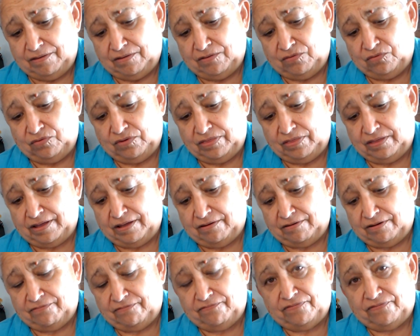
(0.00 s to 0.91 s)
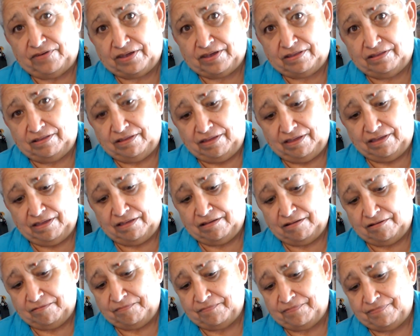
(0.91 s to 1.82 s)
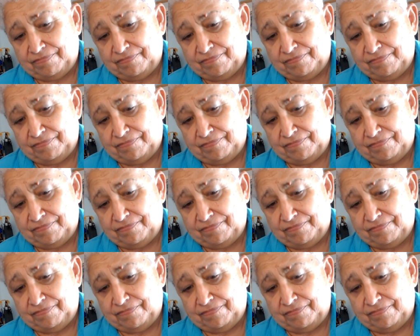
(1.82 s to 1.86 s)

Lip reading: without affecting,